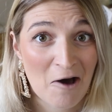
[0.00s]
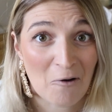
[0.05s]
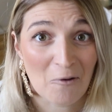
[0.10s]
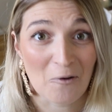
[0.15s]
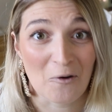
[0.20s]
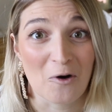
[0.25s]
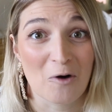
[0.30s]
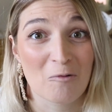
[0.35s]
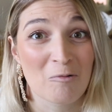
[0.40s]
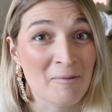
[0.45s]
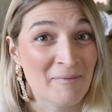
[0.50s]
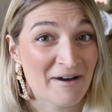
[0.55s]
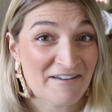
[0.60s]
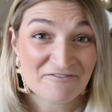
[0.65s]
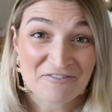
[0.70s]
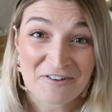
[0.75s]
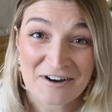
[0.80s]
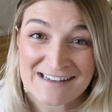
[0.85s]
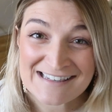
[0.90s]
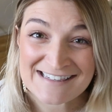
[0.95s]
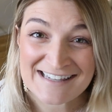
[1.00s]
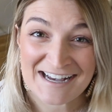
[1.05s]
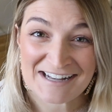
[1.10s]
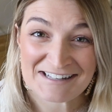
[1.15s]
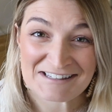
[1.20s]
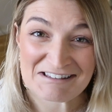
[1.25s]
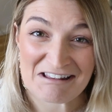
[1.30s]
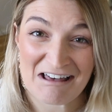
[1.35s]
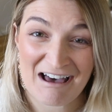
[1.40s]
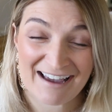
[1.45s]
or what my voice
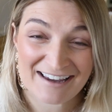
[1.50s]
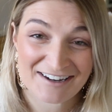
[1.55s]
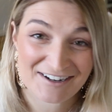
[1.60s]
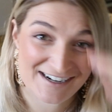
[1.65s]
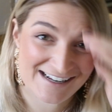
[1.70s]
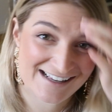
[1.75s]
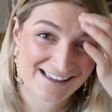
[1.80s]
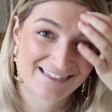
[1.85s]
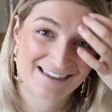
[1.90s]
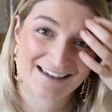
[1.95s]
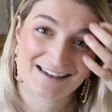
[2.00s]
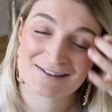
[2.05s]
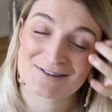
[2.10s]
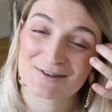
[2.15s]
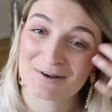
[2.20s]
sounds like or anything,